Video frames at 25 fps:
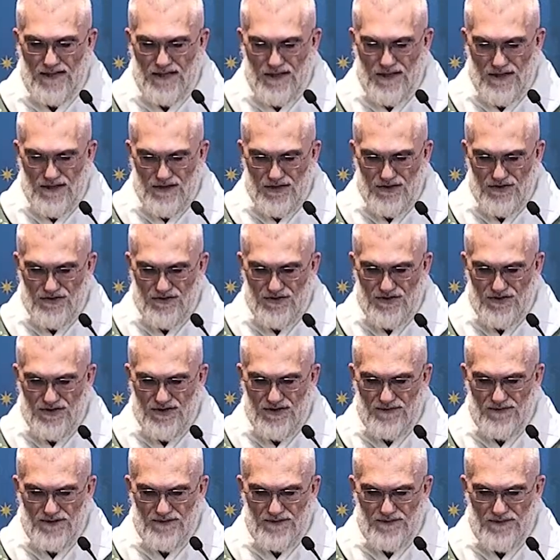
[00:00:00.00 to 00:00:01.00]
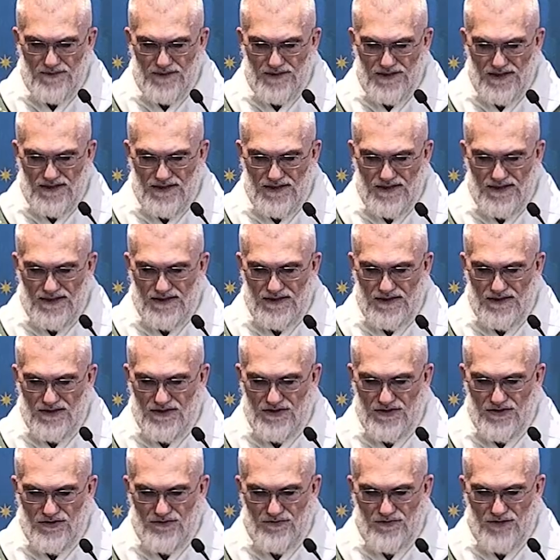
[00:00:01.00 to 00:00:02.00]
do something, but I think it,
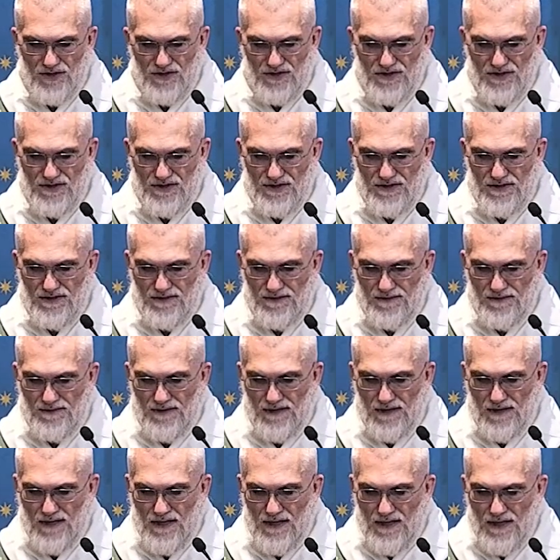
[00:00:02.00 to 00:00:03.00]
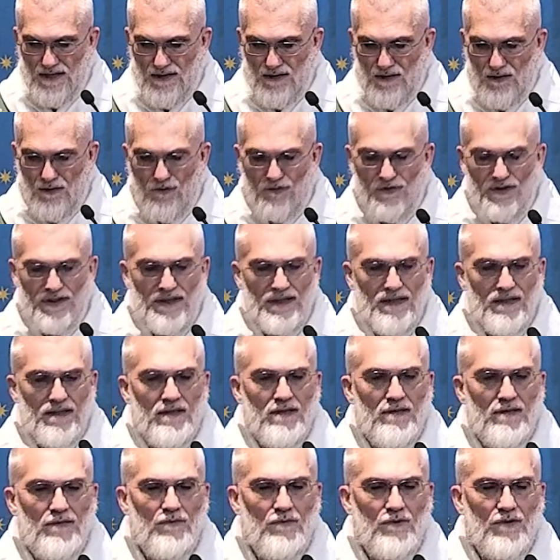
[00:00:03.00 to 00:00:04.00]
you must only,
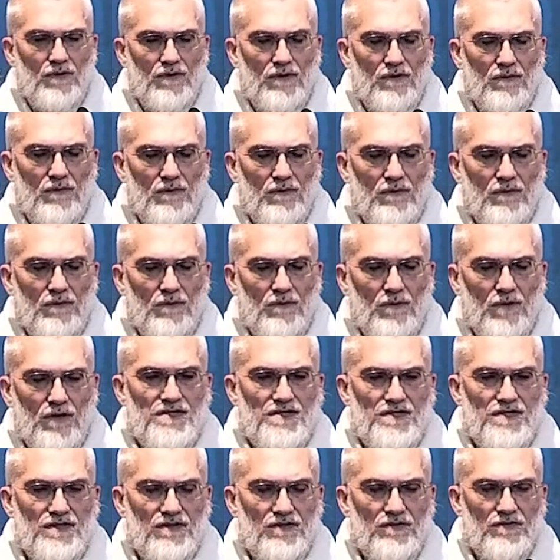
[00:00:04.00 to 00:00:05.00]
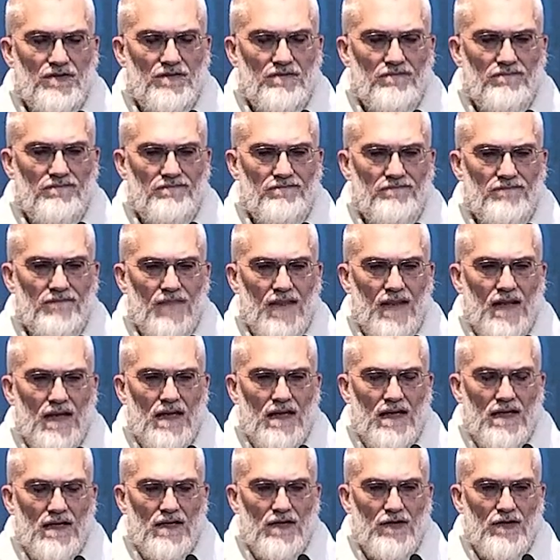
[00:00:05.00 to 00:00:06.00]
what, what it is, is
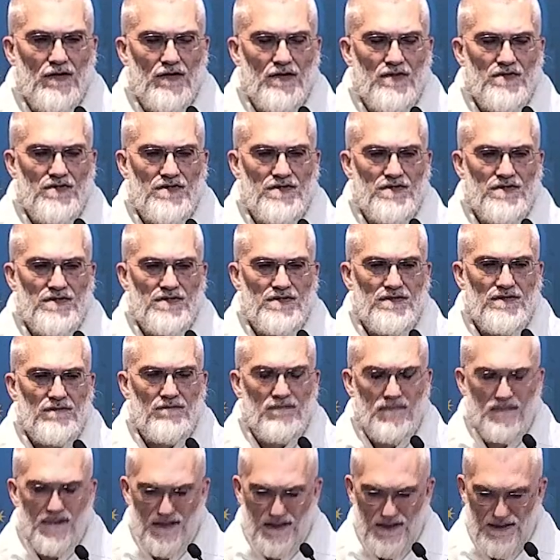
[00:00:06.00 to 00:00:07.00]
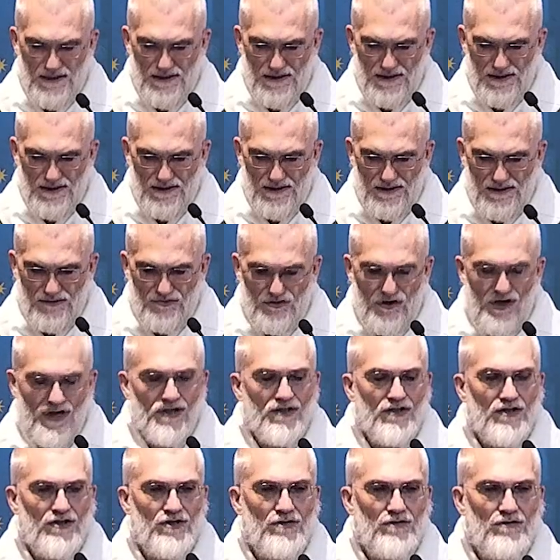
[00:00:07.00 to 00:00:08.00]
this is a trying
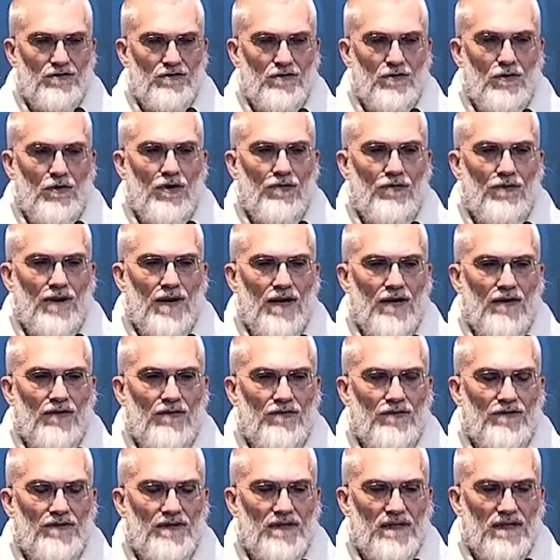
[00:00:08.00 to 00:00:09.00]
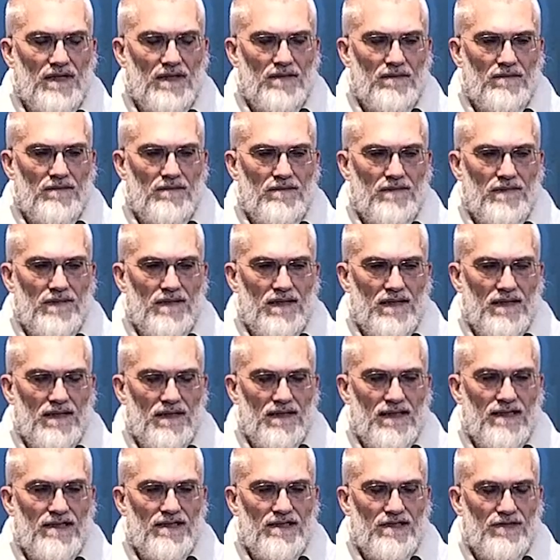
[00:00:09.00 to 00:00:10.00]
to go around the the
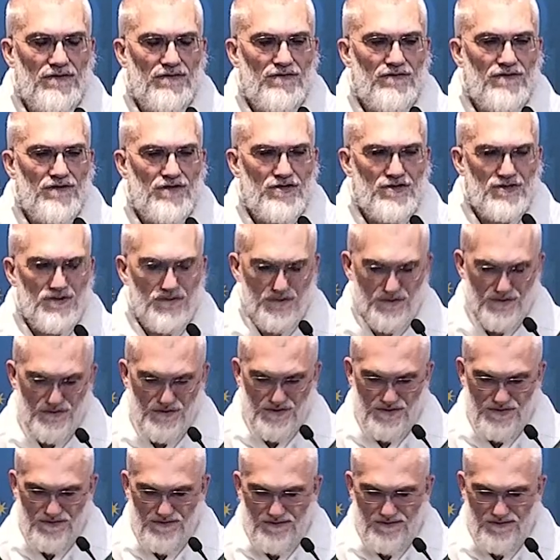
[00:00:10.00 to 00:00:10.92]
elected officials